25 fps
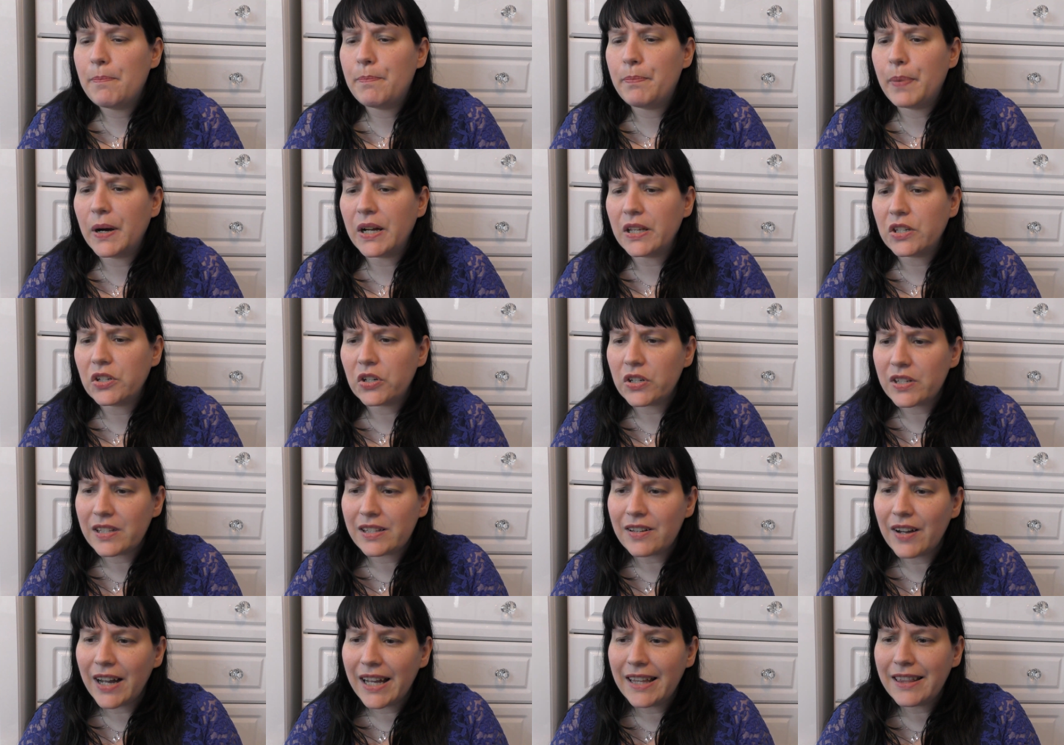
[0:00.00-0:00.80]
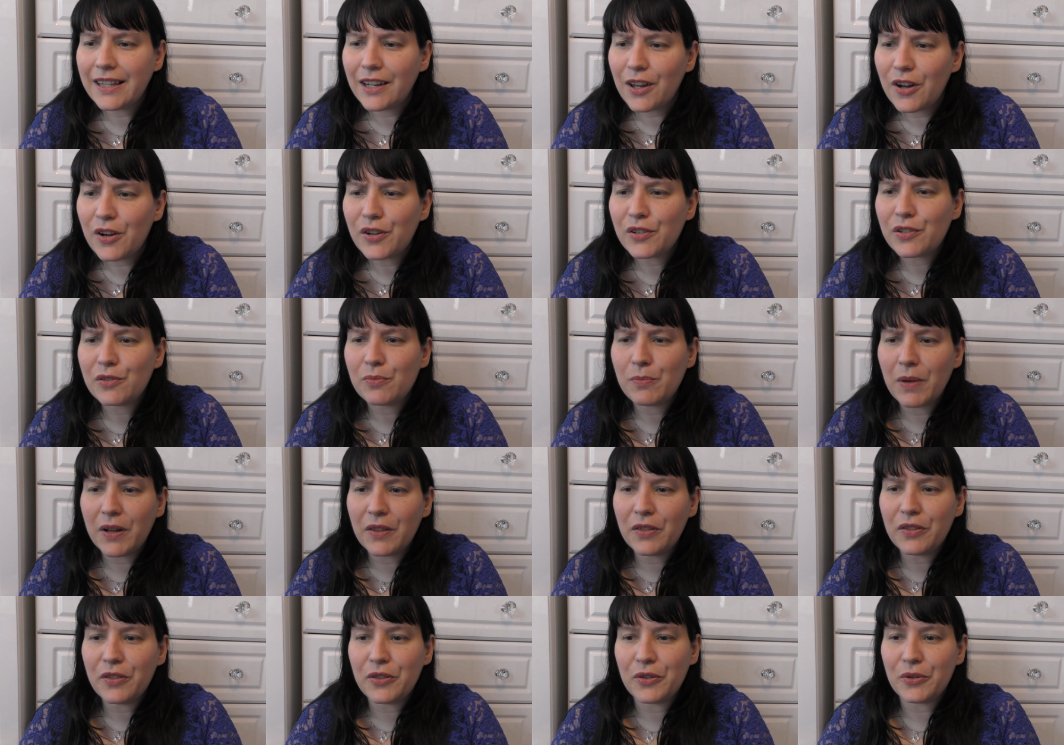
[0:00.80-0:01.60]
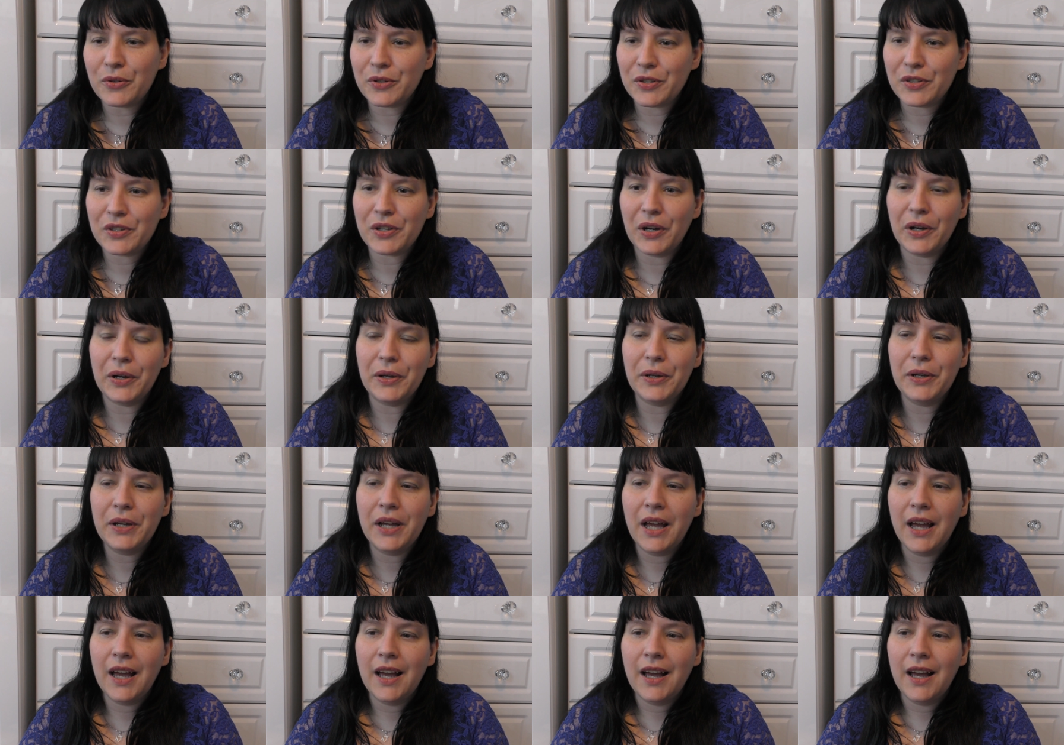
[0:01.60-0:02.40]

But just like in the last month or so,